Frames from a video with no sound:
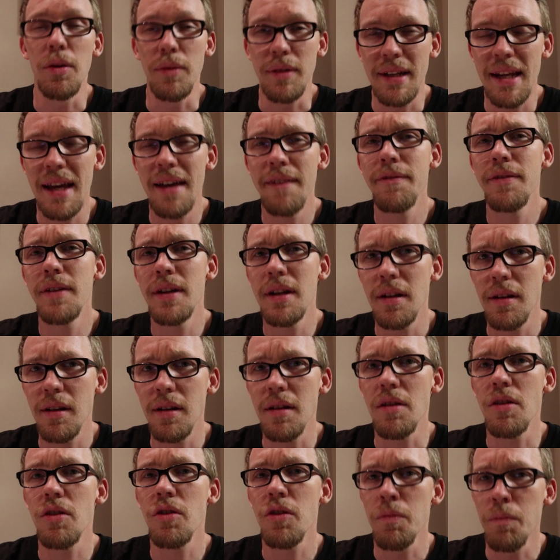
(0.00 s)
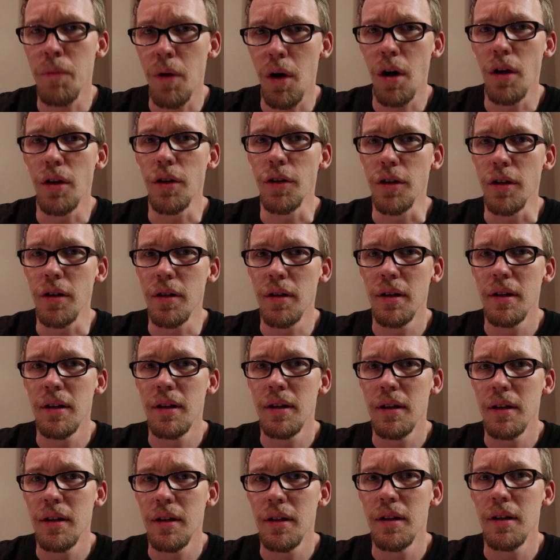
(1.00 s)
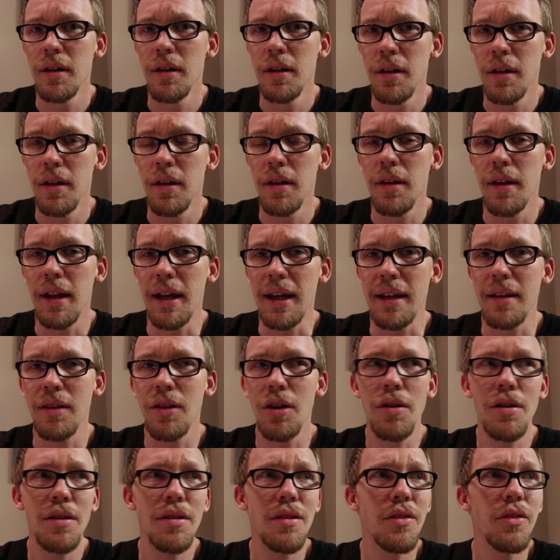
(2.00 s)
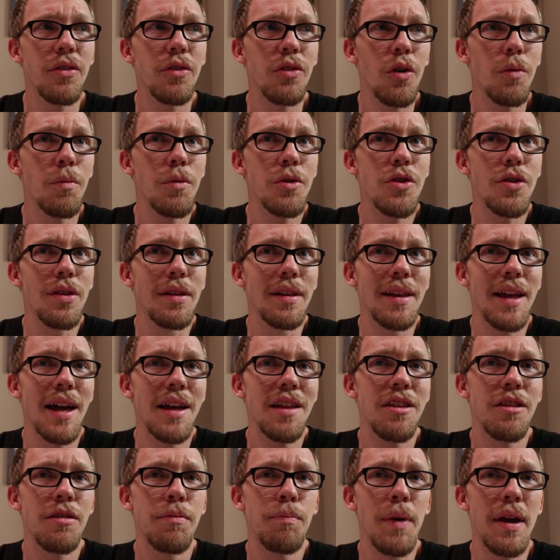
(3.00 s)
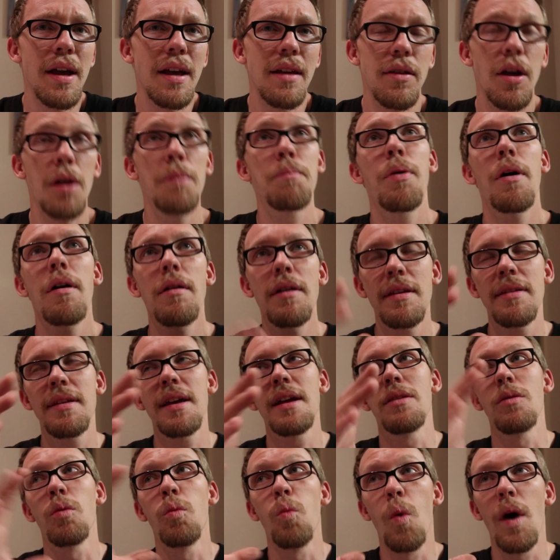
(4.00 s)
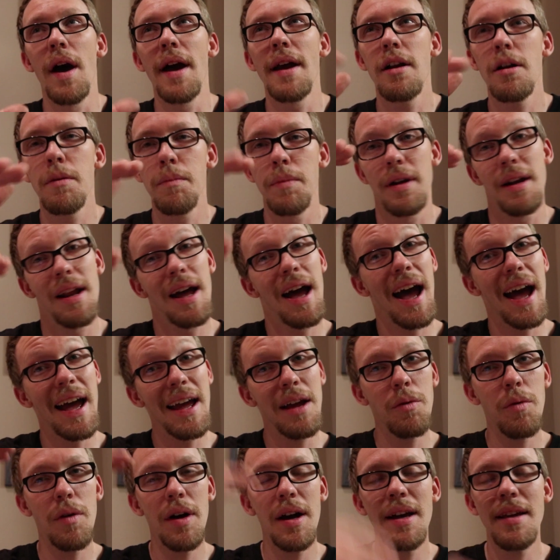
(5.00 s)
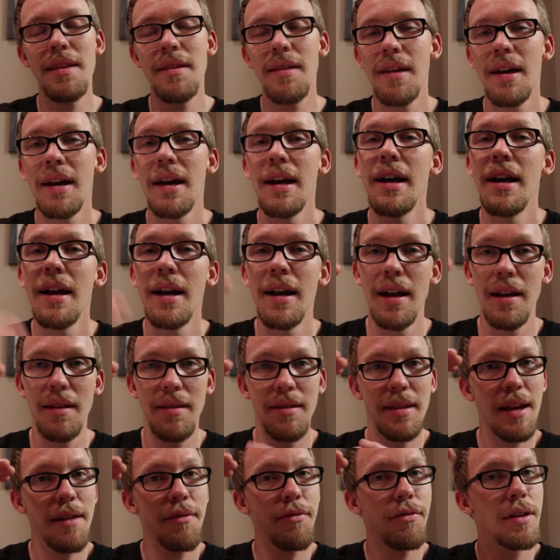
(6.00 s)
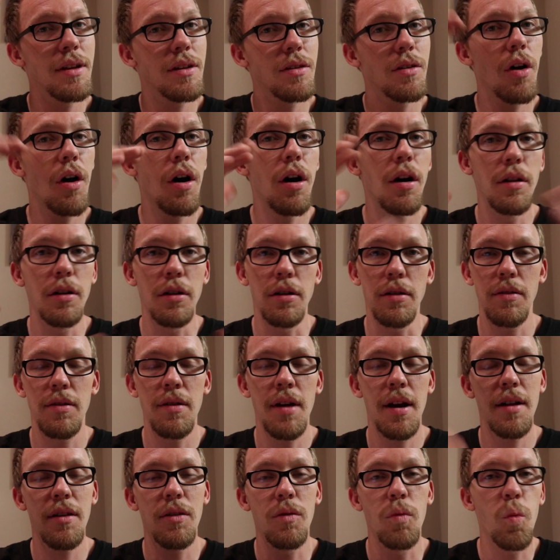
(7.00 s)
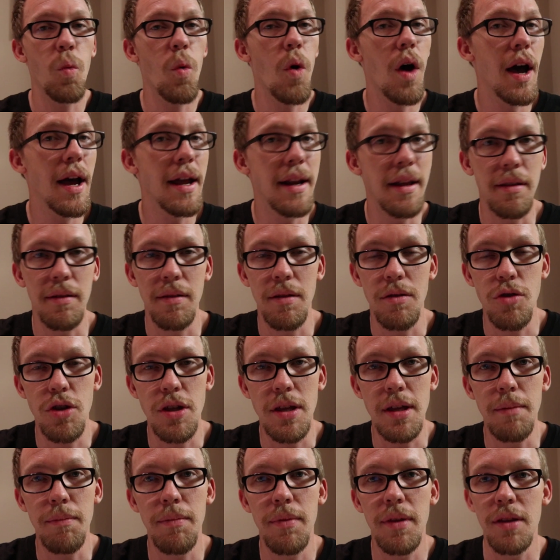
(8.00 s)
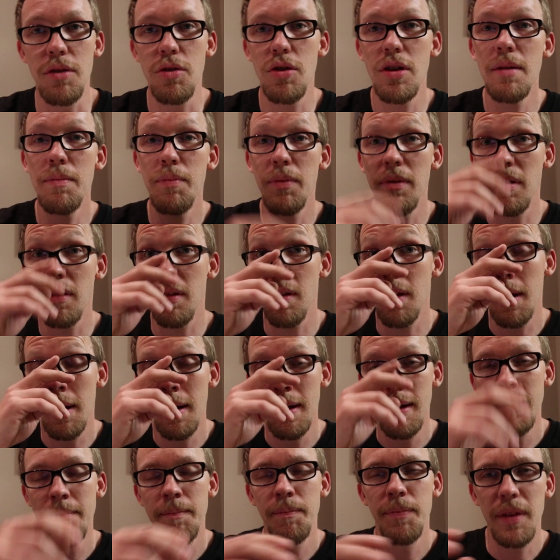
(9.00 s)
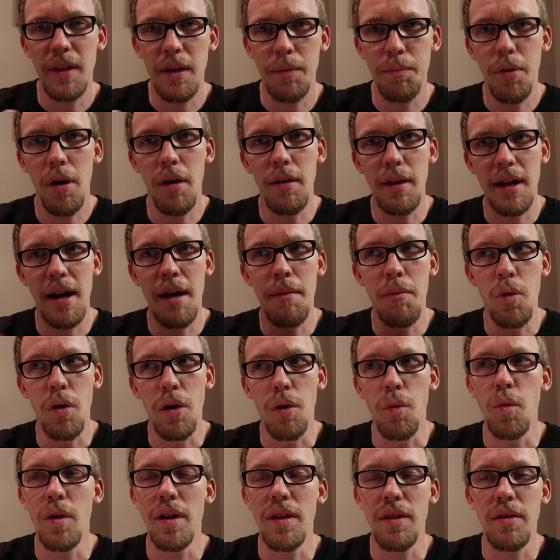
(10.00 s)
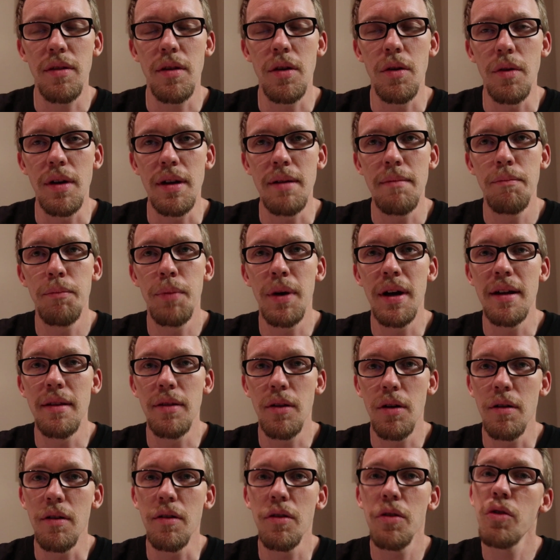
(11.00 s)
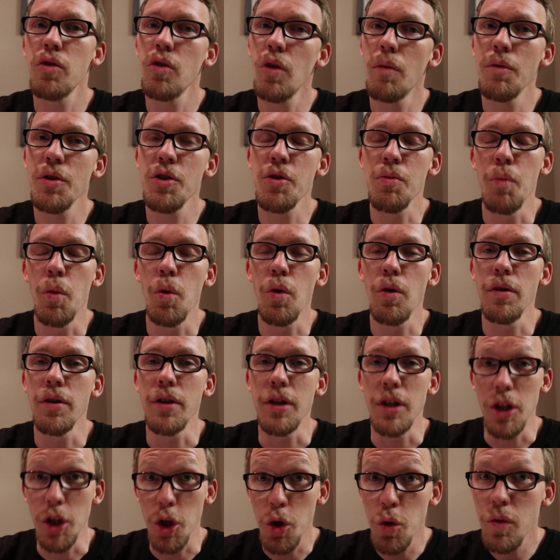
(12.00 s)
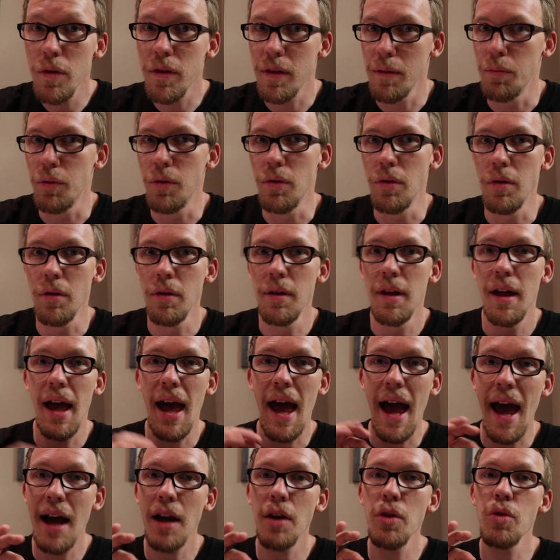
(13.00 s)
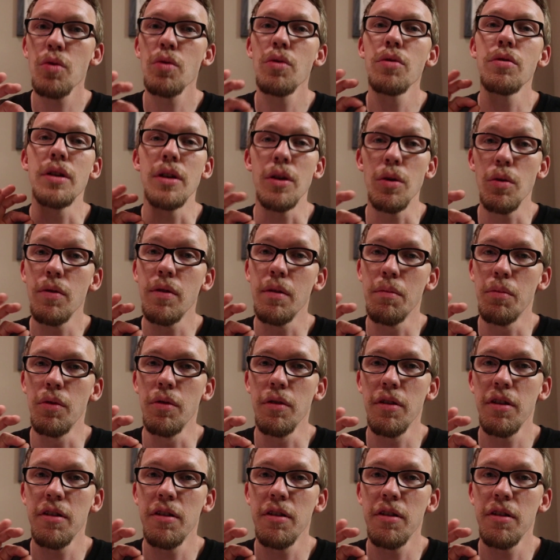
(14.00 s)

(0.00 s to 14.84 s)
definitely smaller. Like there is so much less space. I'd probably say it's wider, but height-wise, it's definitely taller. It's not as wide as a Jeep. The Jeep is probably got more width to it, but there is so much more actual usable